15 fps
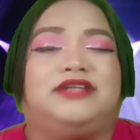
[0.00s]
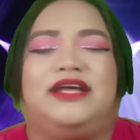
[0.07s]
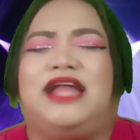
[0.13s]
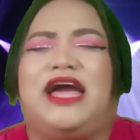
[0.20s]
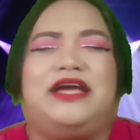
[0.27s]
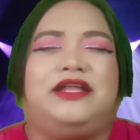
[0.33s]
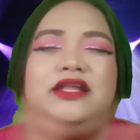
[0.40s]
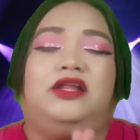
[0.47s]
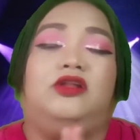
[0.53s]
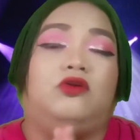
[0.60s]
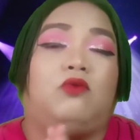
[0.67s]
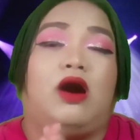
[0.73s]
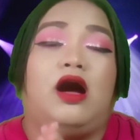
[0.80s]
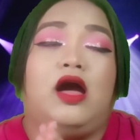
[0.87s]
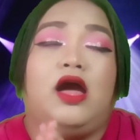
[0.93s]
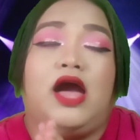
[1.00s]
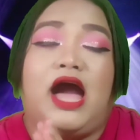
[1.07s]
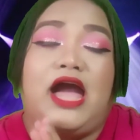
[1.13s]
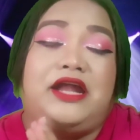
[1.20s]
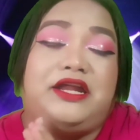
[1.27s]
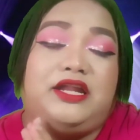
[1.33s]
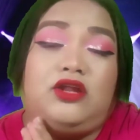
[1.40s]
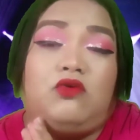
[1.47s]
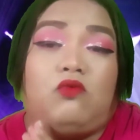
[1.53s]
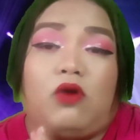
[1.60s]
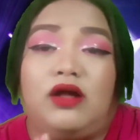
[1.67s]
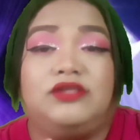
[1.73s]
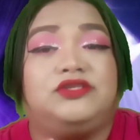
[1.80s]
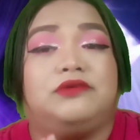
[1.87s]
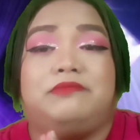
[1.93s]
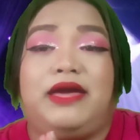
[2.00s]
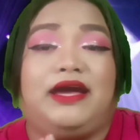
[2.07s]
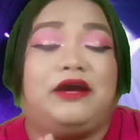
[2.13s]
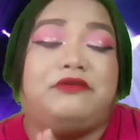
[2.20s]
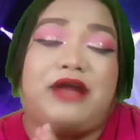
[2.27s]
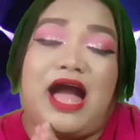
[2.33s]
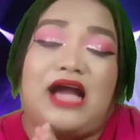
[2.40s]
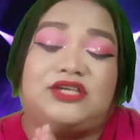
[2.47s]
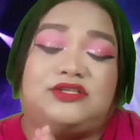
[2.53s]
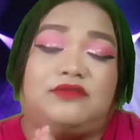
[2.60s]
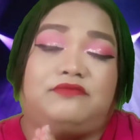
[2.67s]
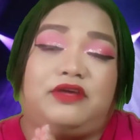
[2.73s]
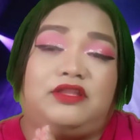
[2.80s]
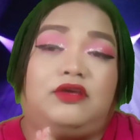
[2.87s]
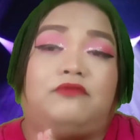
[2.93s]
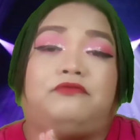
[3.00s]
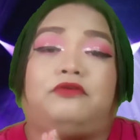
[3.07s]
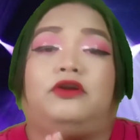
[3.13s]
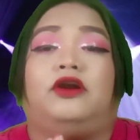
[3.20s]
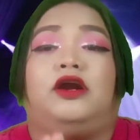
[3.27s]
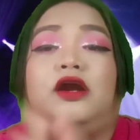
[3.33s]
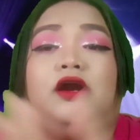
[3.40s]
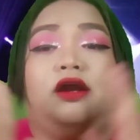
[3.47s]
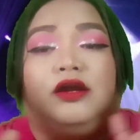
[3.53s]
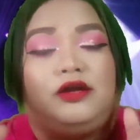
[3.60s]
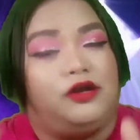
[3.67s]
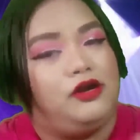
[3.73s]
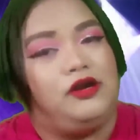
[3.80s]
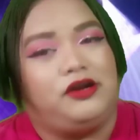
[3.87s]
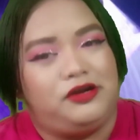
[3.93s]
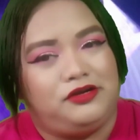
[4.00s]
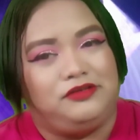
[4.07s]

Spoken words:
I really want to make a reaction video for her.